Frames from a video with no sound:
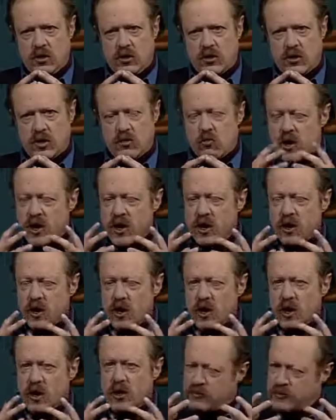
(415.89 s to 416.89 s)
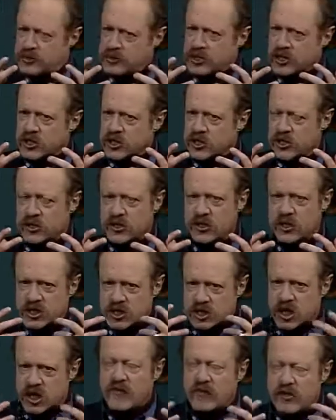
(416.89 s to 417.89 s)
that we are in a position to
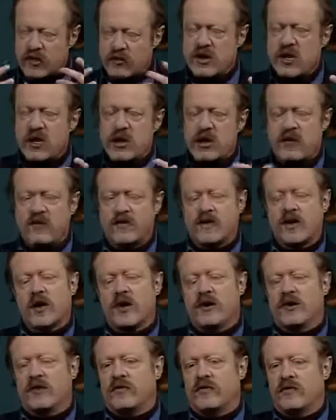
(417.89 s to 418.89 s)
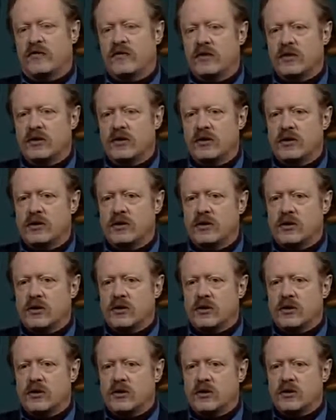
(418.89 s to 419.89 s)
discover the meaning of life,
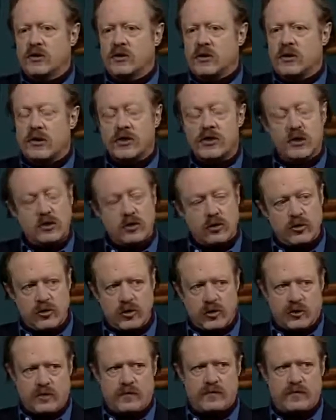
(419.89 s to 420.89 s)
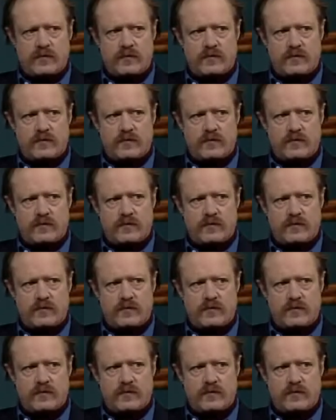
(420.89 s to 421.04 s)
is an illusion.